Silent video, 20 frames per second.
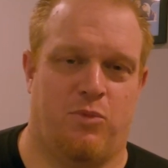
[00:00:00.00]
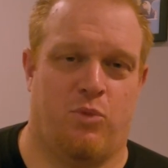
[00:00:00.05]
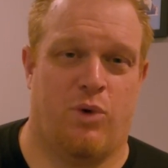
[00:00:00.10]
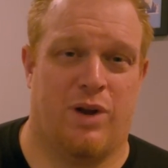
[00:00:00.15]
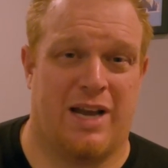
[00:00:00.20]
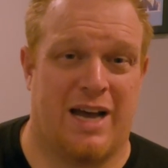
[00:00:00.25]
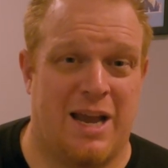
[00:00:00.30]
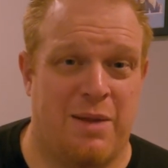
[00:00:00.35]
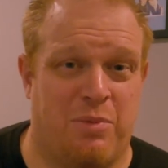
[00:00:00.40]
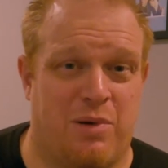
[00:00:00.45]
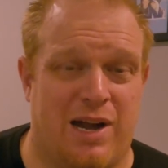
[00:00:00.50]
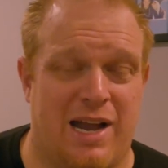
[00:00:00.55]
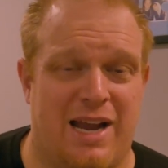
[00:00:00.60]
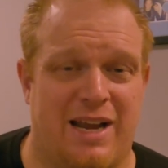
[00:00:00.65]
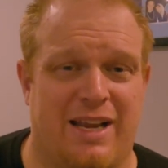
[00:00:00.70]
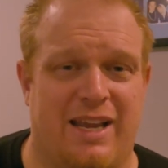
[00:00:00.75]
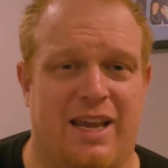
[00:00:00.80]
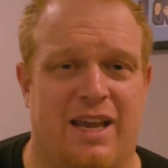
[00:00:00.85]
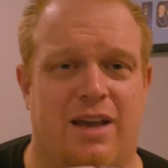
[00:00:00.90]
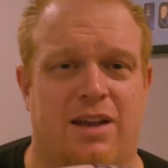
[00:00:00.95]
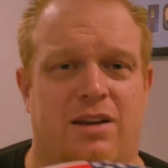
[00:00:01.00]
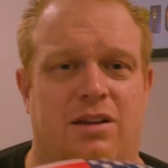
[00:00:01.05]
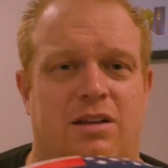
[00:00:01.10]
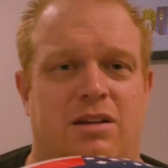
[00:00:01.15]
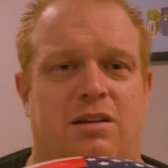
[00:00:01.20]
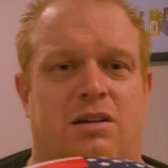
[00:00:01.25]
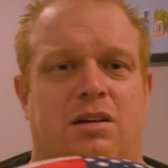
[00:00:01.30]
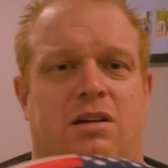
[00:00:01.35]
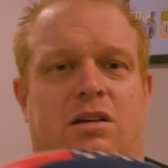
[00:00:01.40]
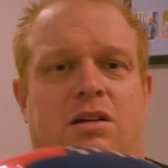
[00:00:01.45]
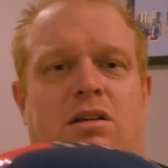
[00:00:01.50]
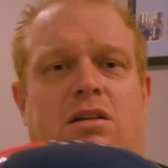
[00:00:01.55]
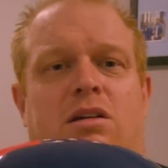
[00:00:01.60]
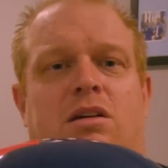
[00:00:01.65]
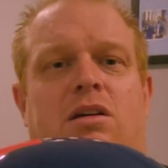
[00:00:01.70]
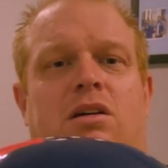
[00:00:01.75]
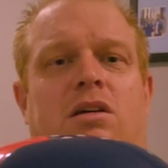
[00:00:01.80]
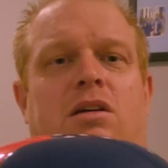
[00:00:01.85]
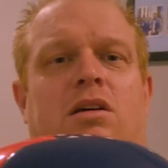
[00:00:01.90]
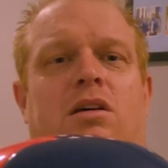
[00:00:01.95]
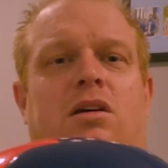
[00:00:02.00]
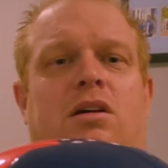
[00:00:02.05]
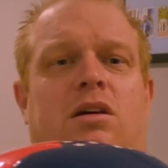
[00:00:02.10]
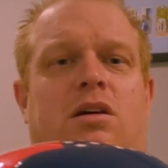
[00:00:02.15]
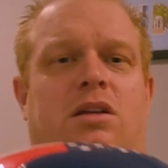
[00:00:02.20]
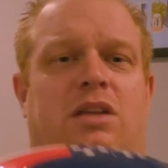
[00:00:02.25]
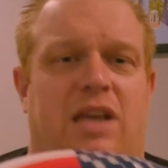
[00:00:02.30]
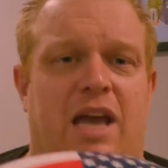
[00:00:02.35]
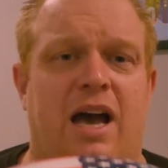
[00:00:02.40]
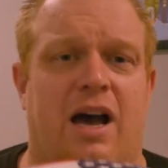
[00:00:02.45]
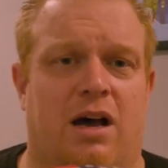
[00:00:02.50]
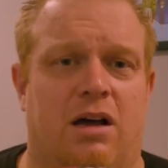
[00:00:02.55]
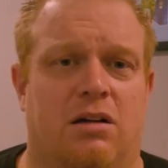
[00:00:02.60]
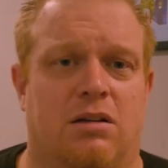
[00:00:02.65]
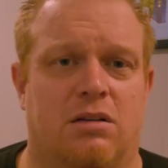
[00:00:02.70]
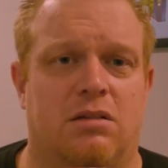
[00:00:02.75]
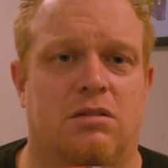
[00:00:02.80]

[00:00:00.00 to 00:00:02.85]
Would I buy it again? Yeah,